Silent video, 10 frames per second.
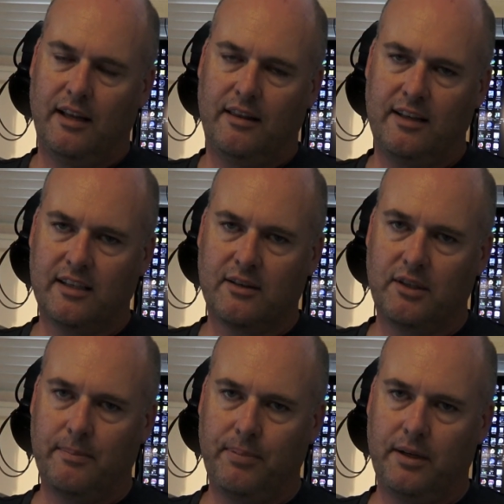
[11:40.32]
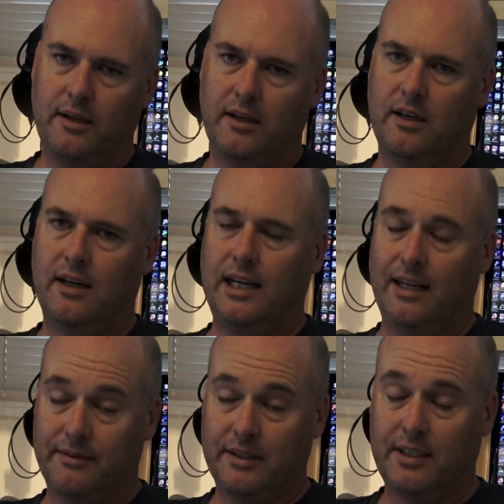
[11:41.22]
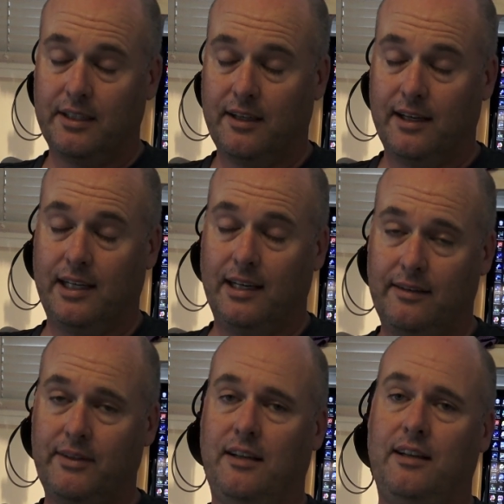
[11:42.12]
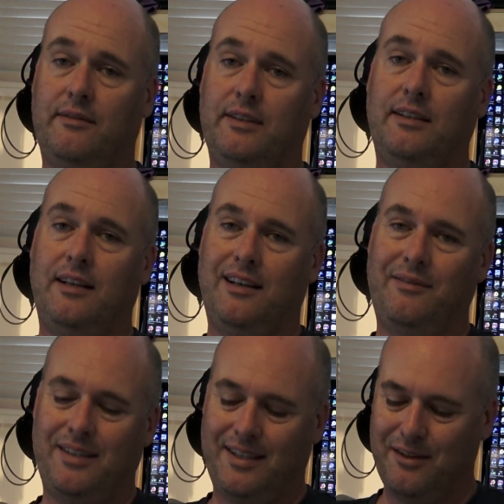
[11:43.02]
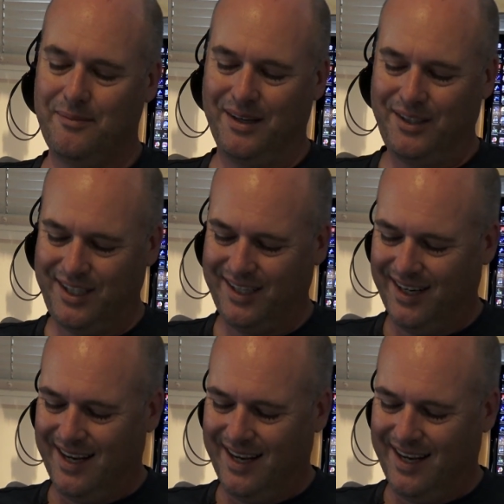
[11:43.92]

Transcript: This grip, I love it. I love it, love it, love it so much.